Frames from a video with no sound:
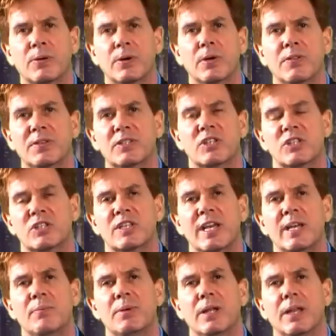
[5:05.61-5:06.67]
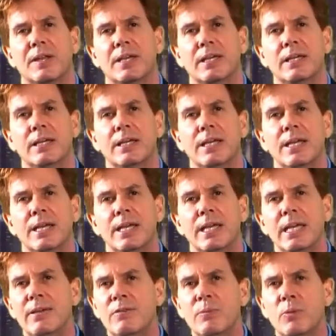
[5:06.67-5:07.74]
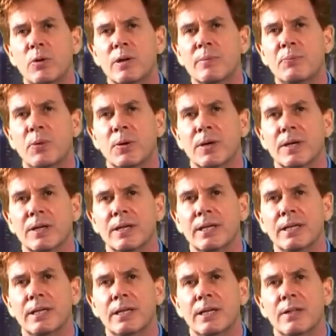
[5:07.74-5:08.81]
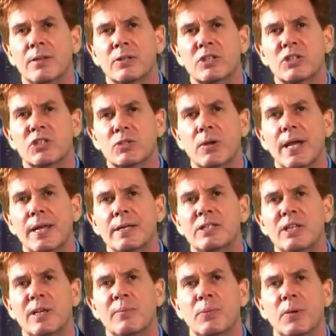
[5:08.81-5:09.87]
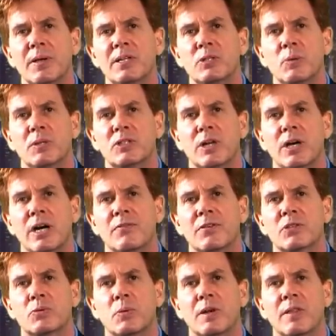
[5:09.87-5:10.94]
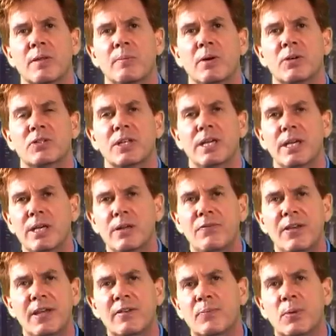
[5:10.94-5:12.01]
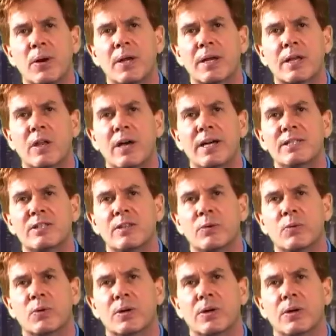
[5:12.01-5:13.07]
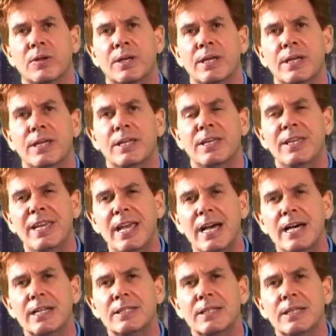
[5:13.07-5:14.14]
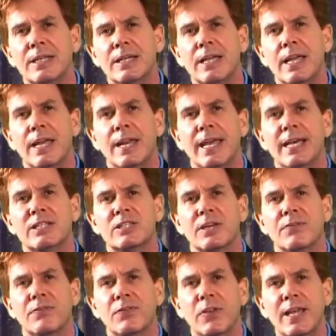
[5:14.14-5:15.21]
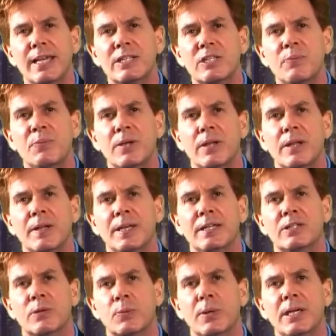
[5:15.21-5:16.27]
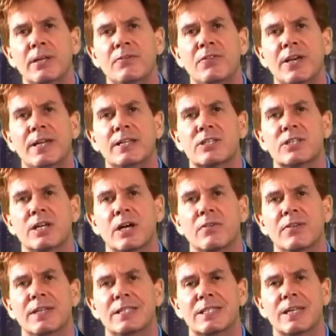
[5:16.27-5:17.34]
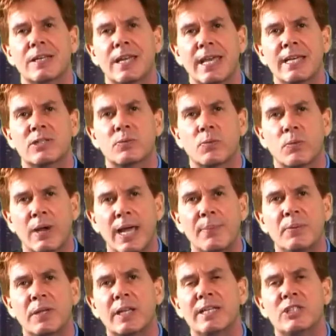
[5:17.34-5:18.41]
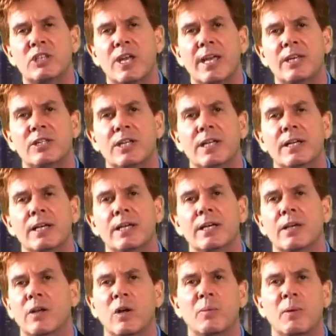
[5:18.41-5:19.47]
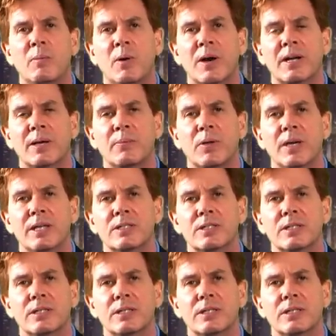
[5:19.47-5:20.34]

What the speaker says: growth and sustainability. Even more importantly, there's a strategy in place which offers one of the most innovative product lines in the world, yet it has the flexibility to reinvent itself in today's rapidly changing global marketplace.